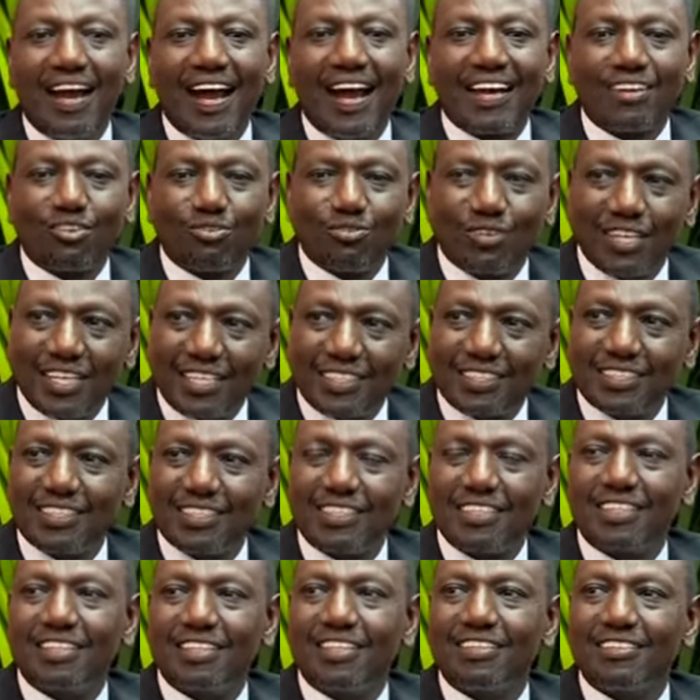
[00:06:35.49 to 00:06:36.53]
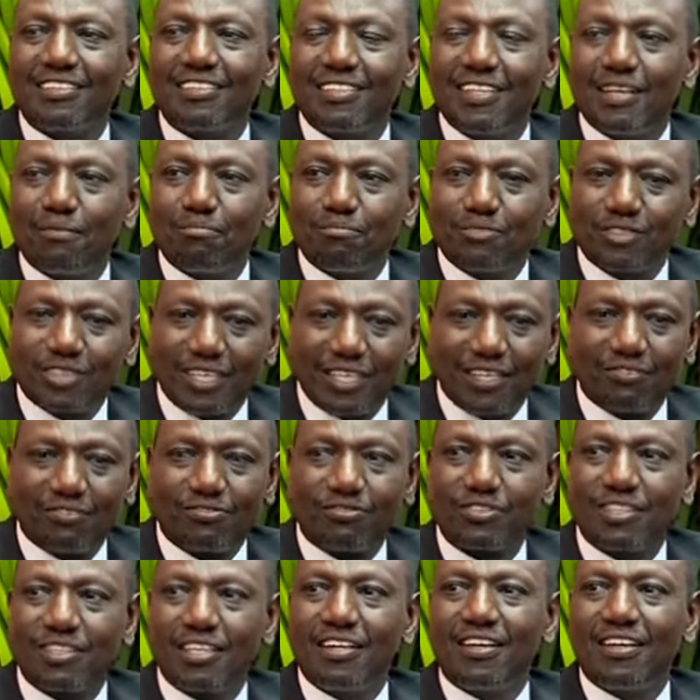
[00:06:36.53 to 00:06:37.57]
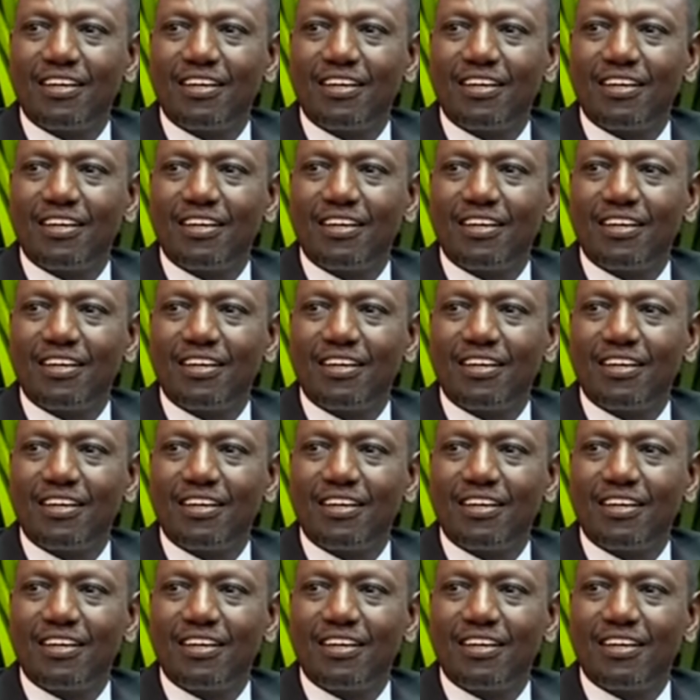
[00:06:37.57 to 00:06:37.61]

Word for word: arrogating themselves